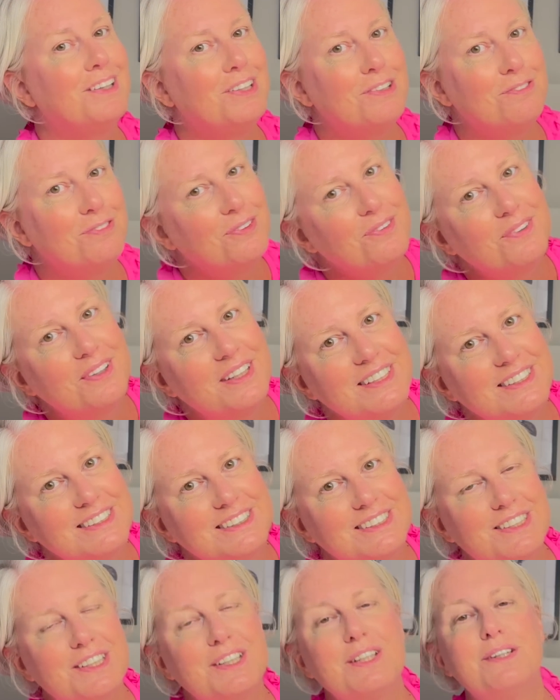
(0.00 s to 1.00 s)
give you
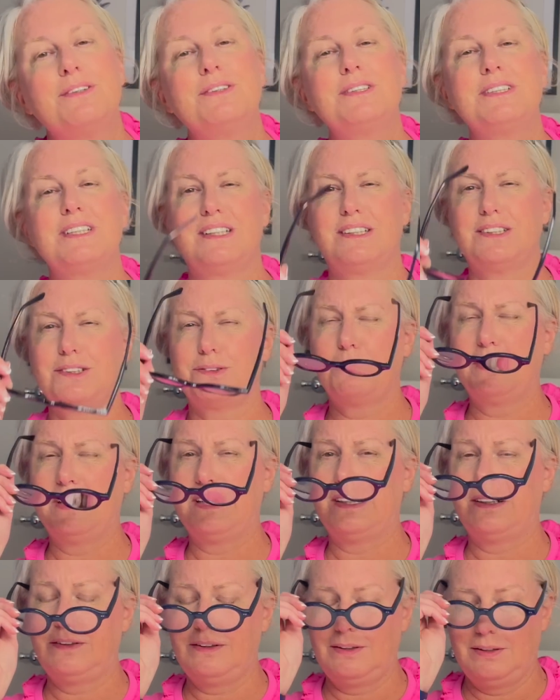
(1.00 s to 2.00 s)
links to those as
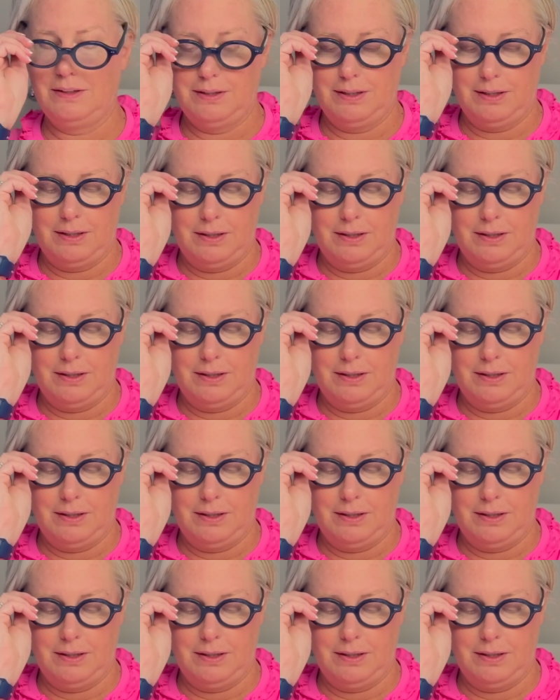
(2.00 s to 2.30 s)
well.